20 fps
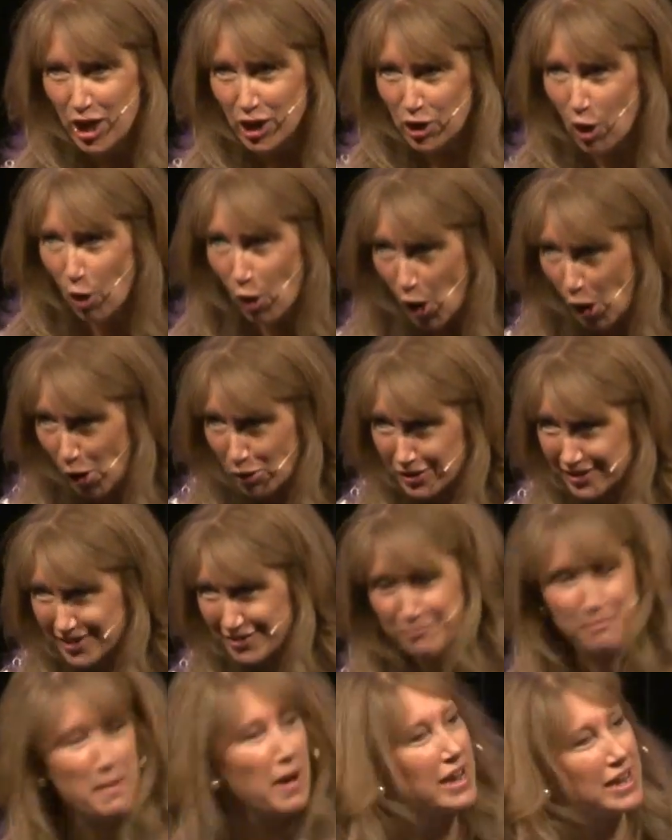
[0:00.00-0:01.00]
got hold
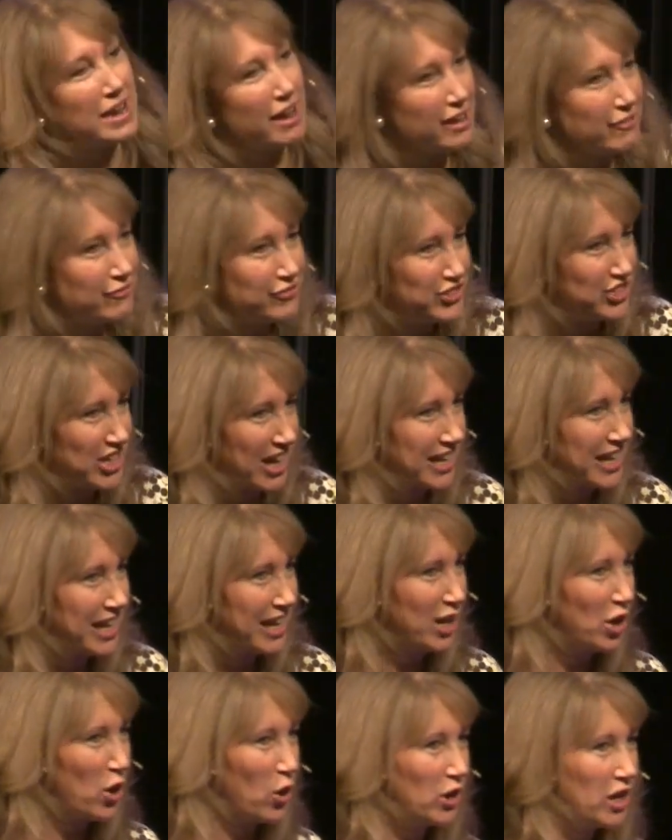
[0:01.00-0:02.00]
of my life
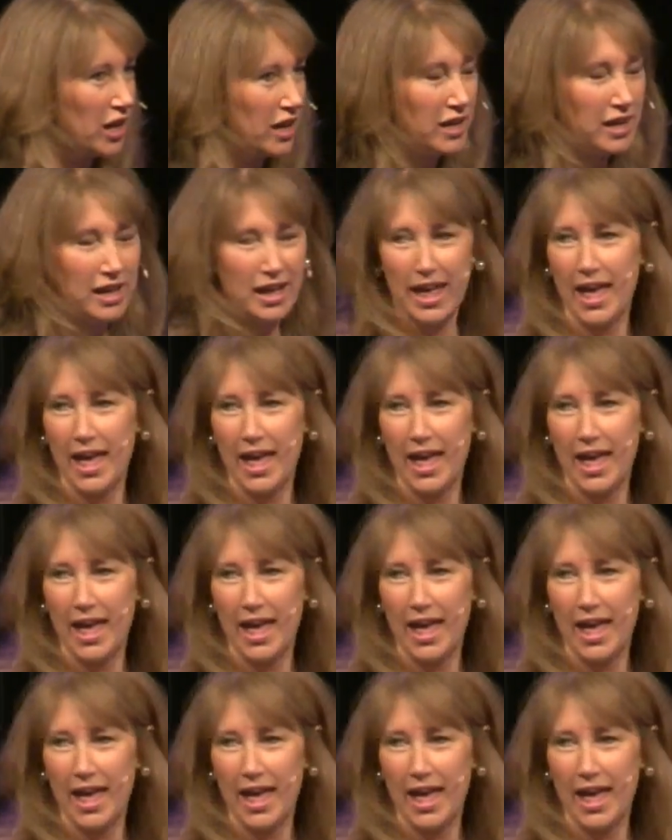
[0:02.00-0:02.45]
jacket collar,